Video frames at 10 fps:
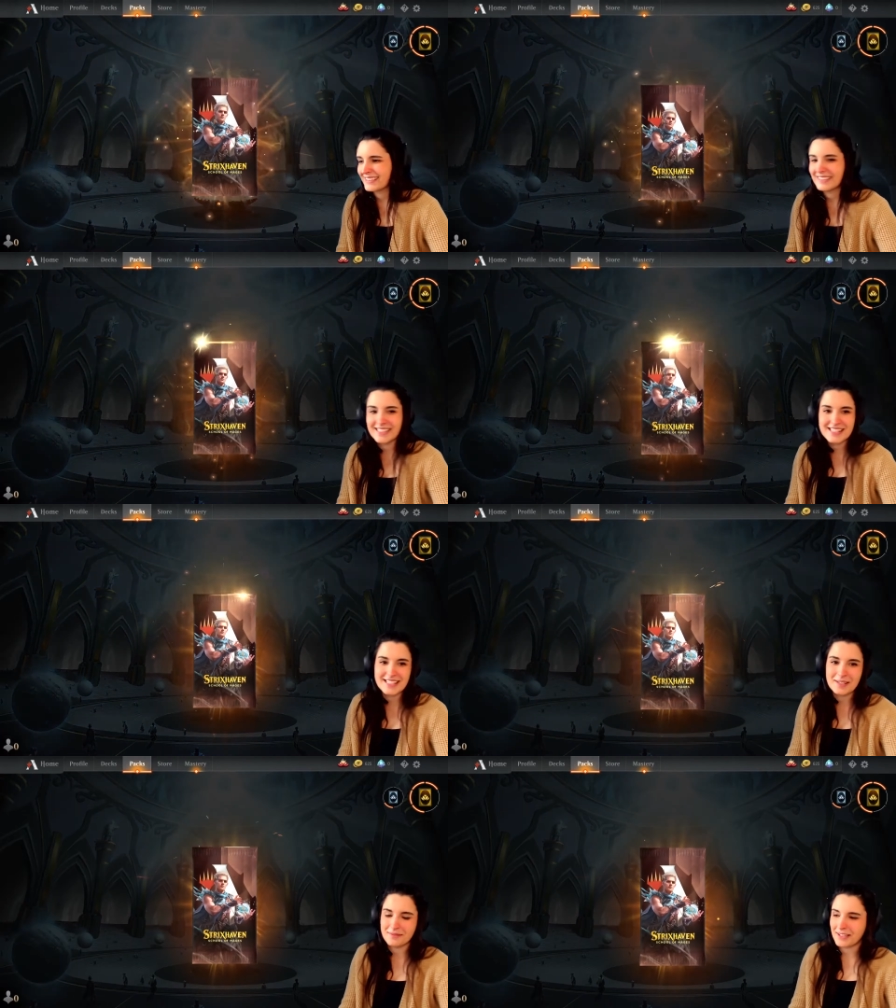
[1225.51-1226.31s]
Let's
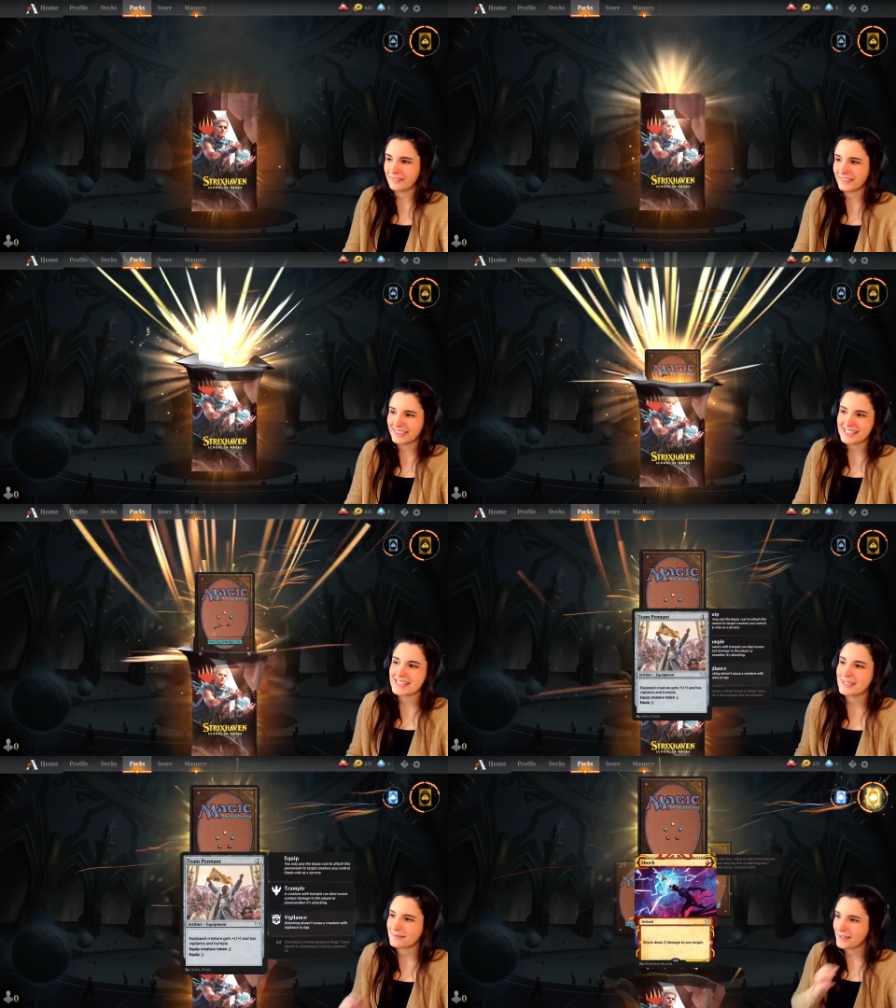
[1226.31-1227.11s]
keep going. Let's
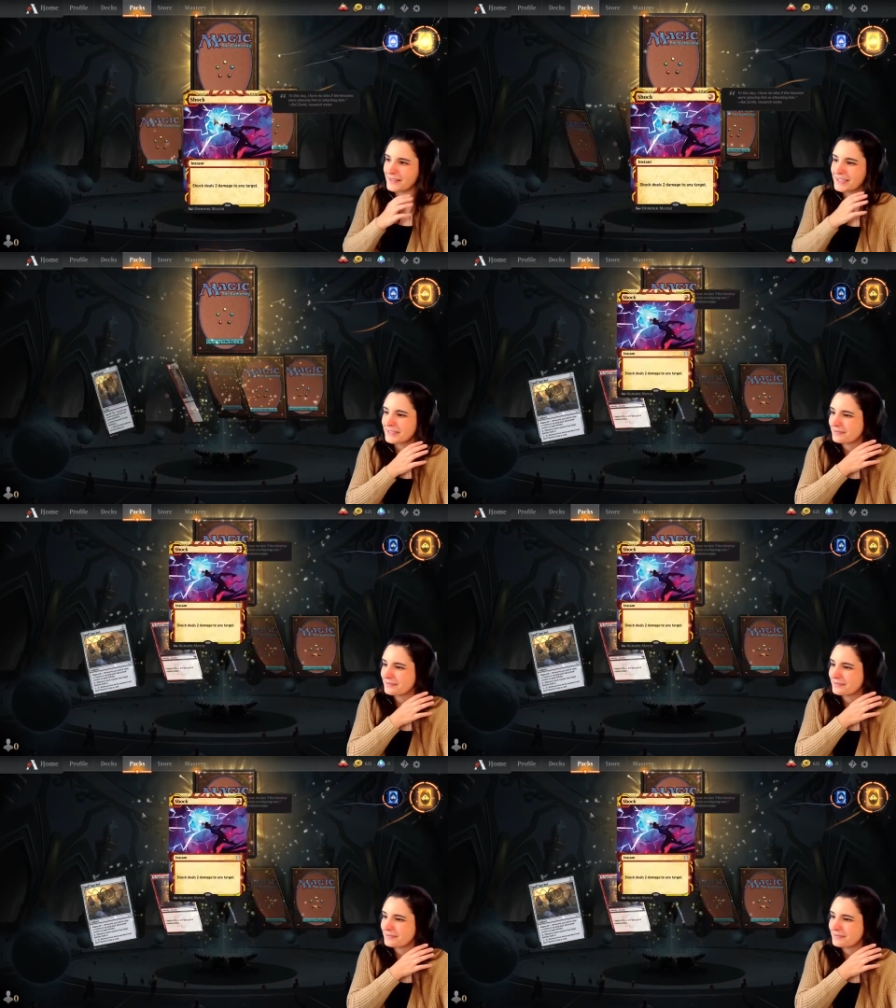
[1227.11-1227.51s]
keep going.